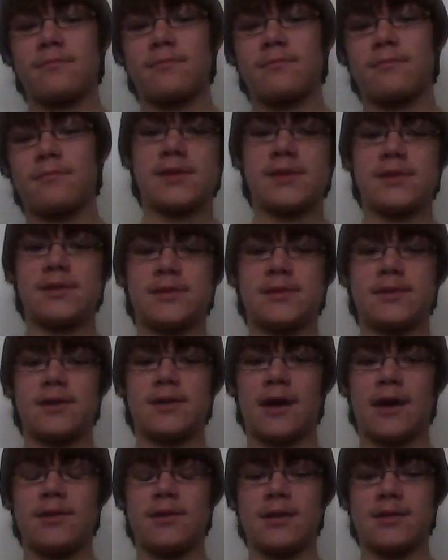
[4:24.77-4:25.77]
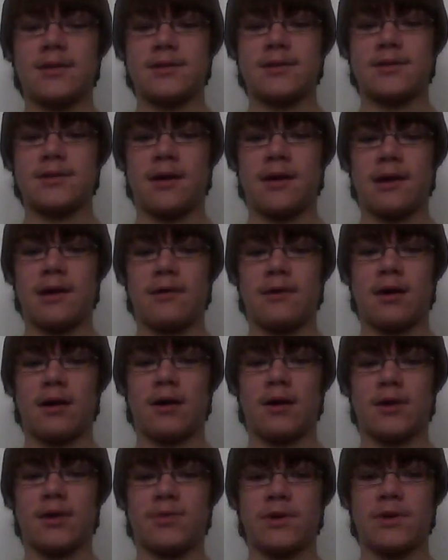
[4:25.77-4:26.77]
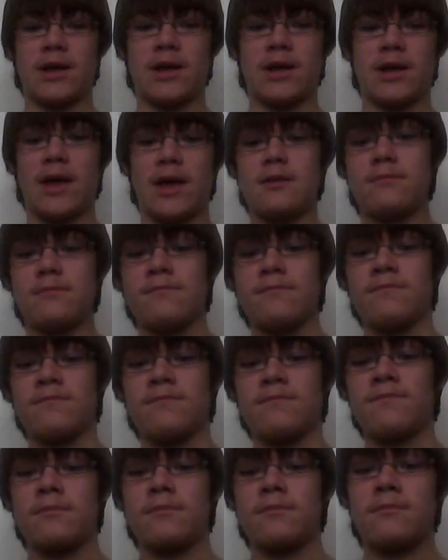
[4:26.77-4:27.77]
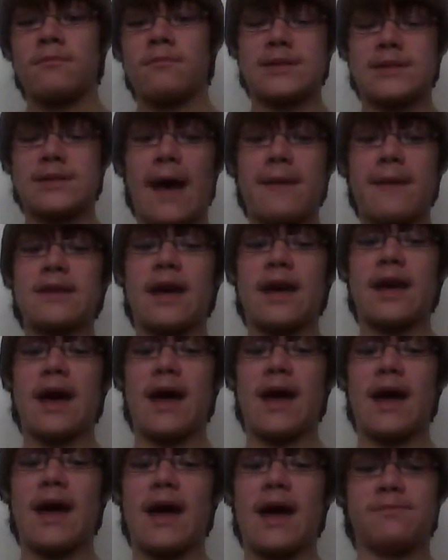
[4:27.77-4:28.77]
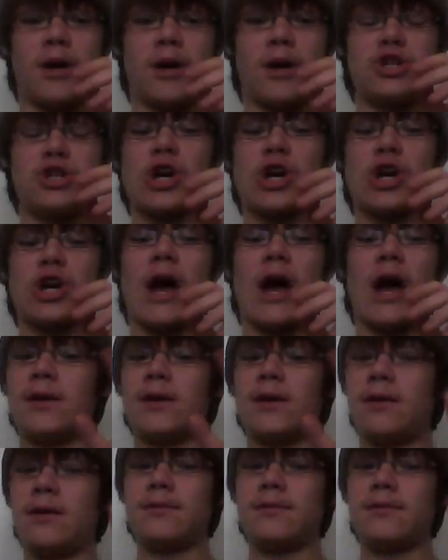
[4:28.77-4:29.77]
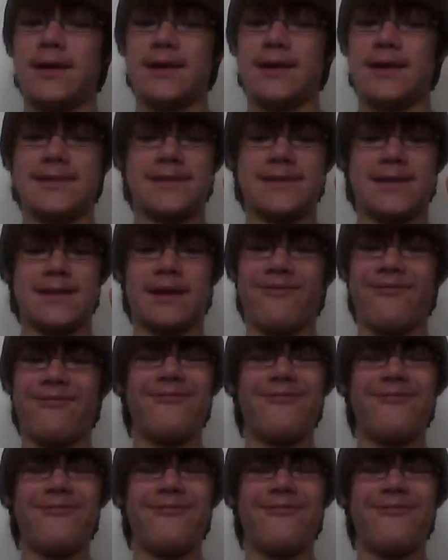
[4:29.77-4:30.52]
his address, so I will also put it at the end. But Tom Scott has a bunch of comedy that is like